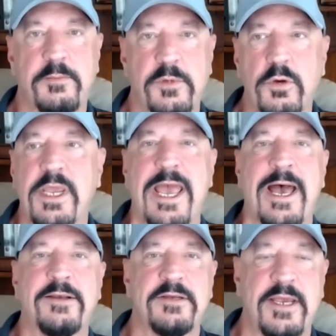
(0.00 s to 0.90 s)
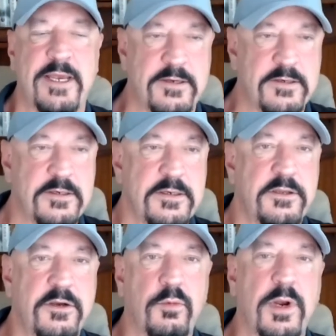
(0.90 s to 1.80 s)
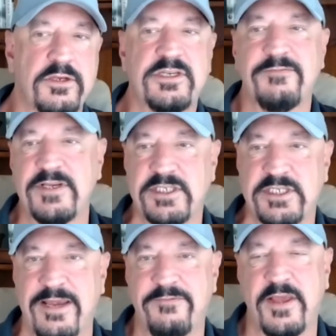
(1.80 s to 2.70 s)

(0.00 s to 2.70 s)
look at, and they're relatively safe.